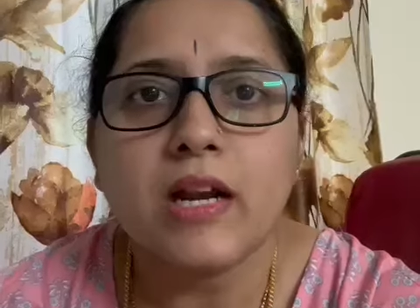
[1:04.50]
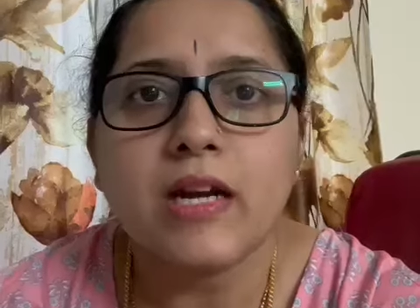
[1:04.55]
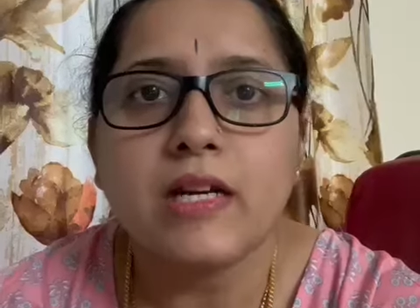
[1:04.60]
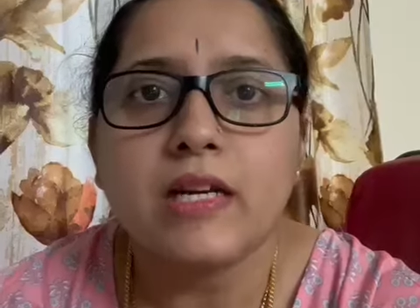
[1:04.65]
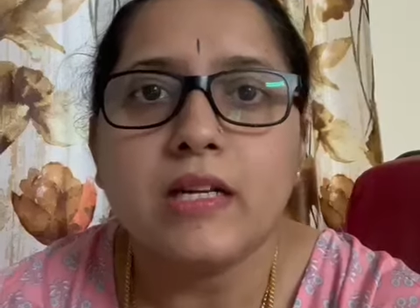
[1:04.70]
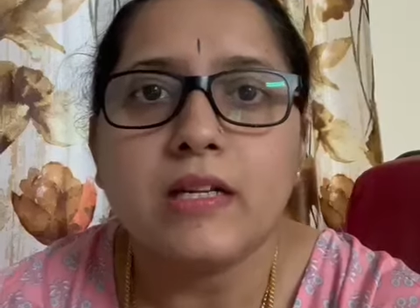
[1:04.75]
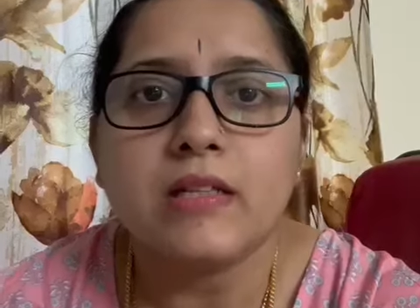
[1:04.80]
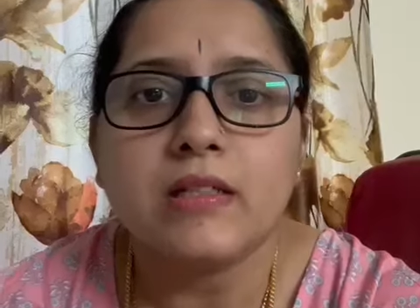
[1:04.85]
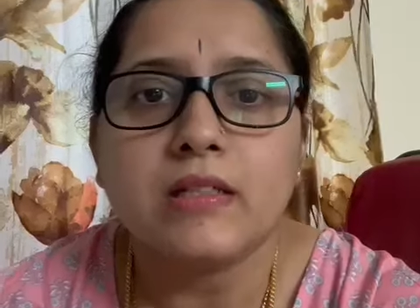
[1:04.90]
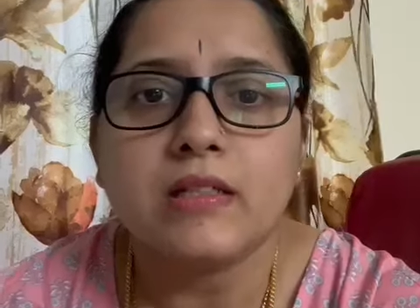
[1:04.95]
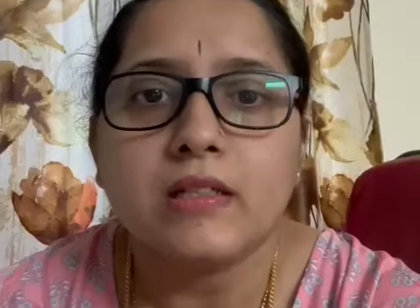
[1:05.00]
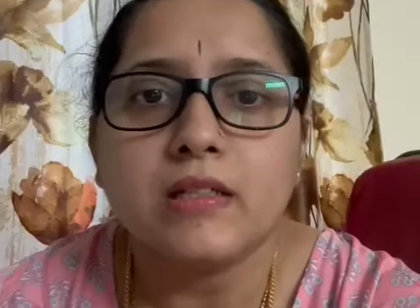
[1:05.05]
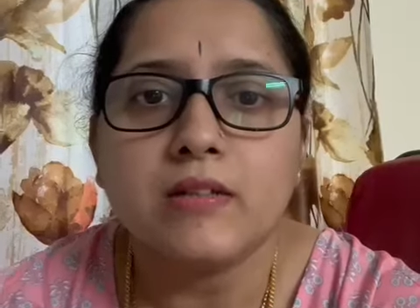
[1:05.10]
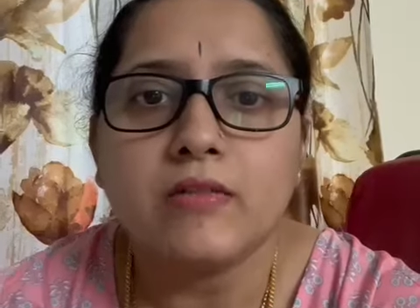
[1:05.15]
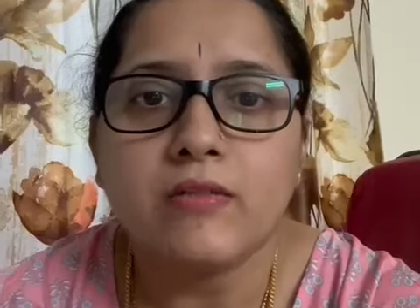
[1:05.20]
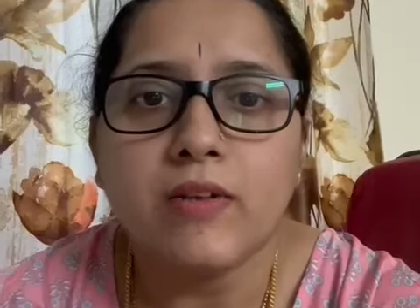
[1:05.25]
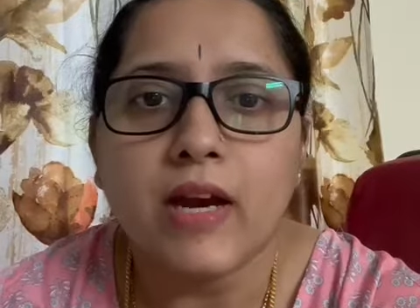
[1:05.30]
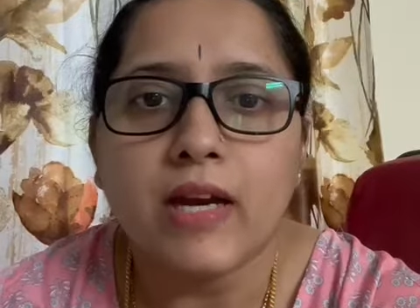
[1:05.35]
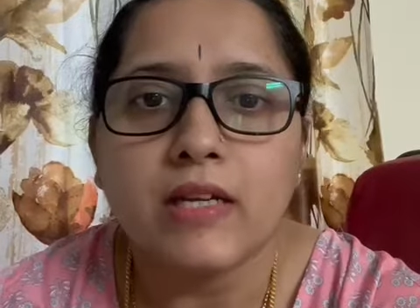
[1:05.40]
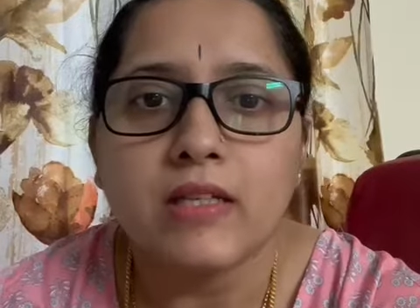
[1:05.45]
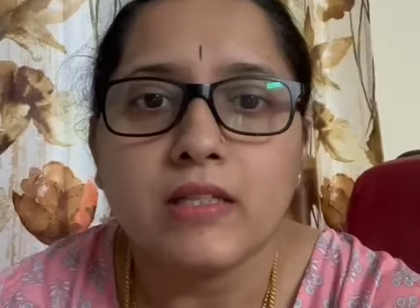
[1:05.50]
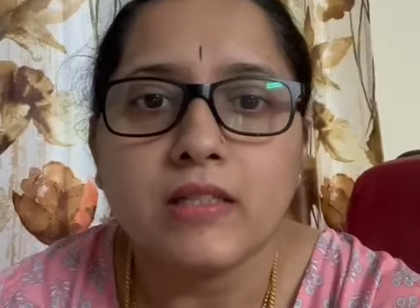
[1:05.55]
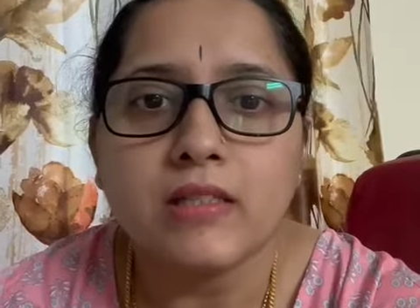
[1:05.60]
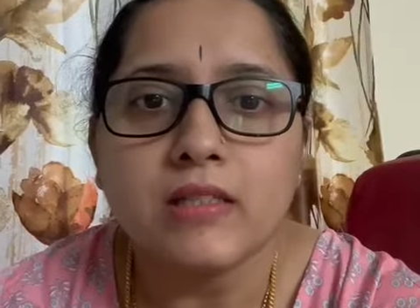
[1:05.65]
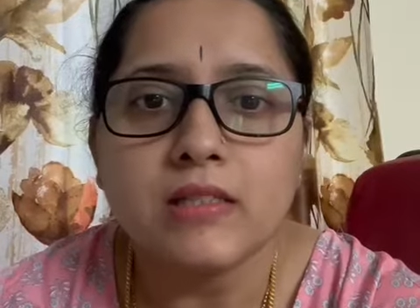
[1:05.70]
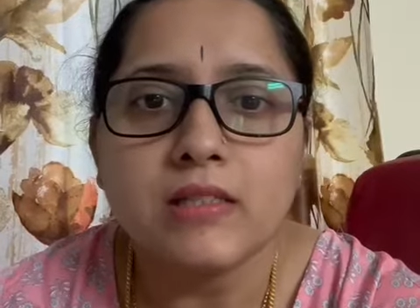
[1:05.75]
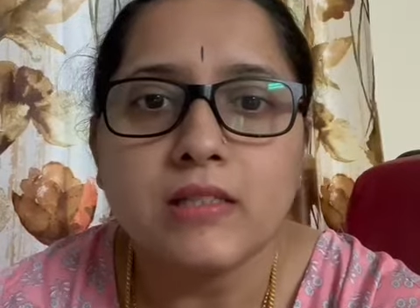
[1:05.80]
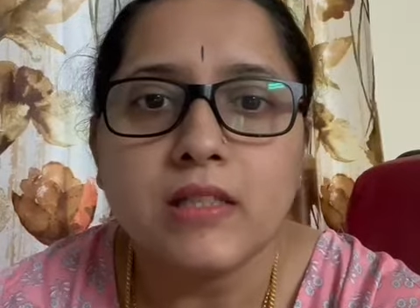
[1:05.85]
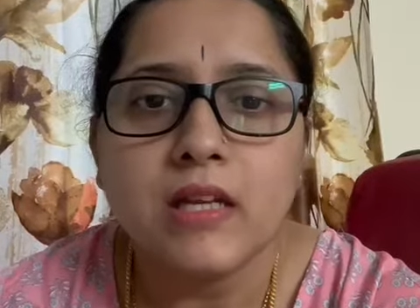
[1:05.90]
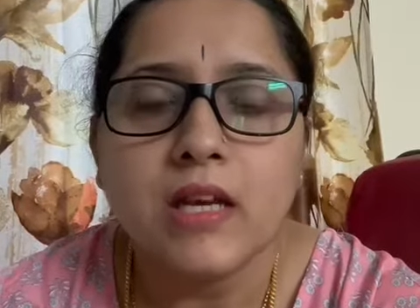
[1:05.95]
and internal
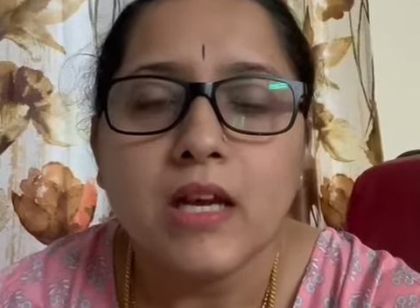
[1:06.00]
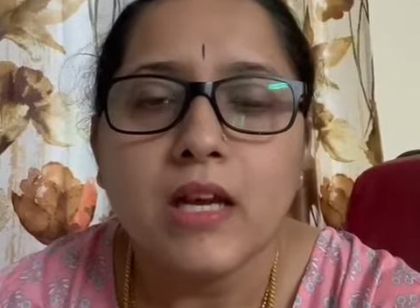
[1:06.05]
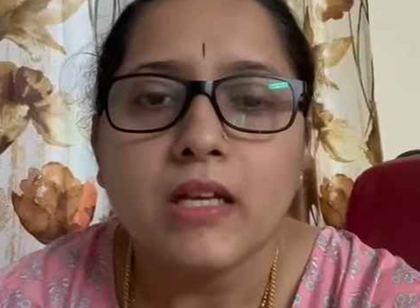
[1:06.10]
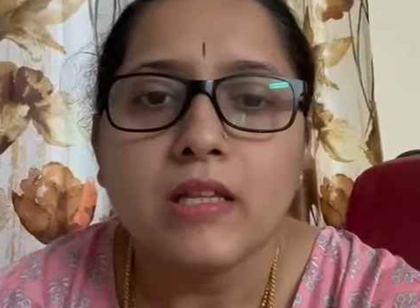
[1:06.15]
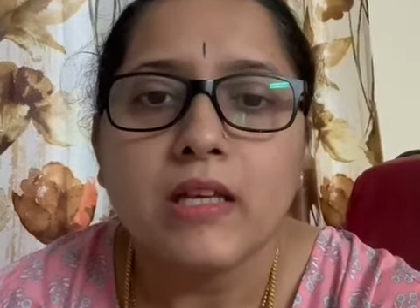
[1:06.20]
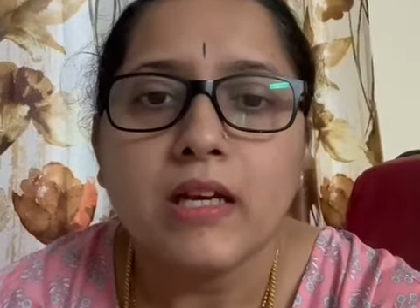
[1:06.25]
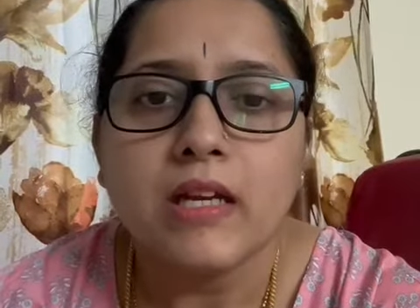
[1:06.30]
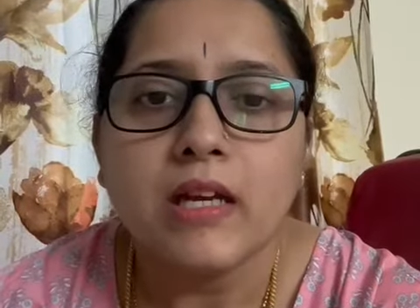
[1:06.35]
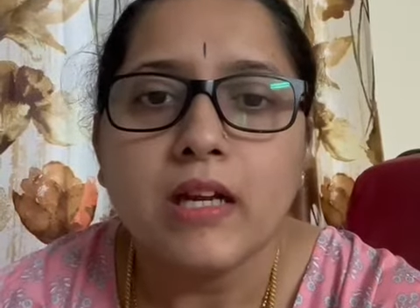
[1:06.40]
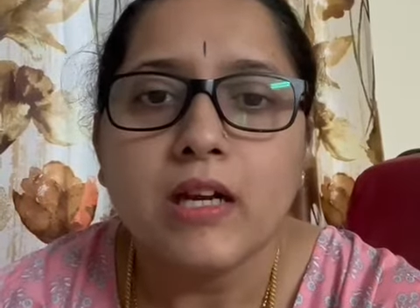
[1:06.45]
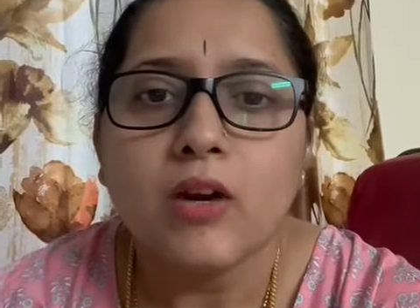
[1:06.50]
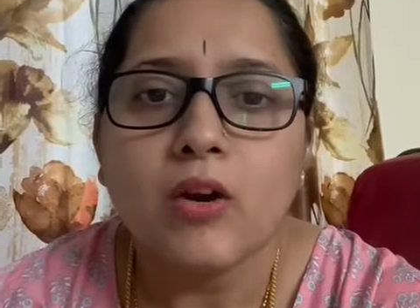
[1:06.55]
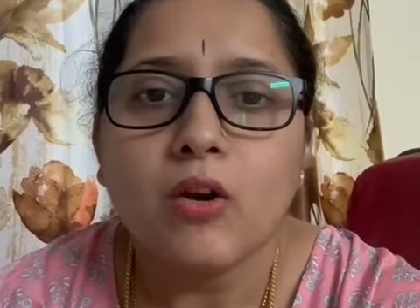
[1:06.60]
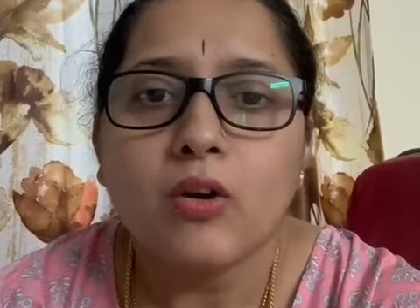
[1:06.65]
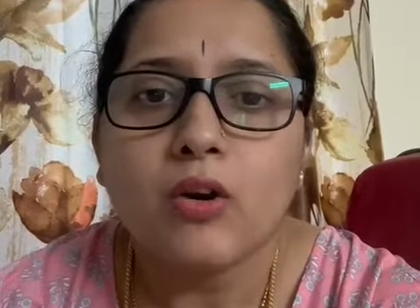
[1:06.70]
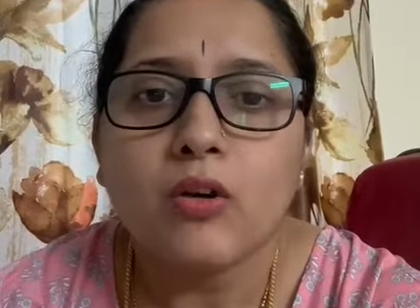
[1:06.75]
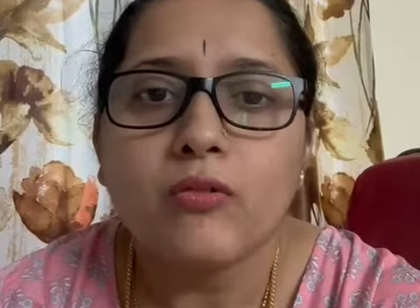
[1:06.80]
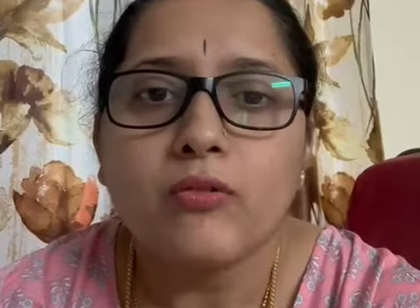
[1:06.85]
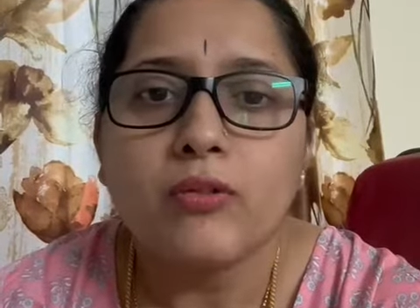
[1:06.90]
factors, there are a lot of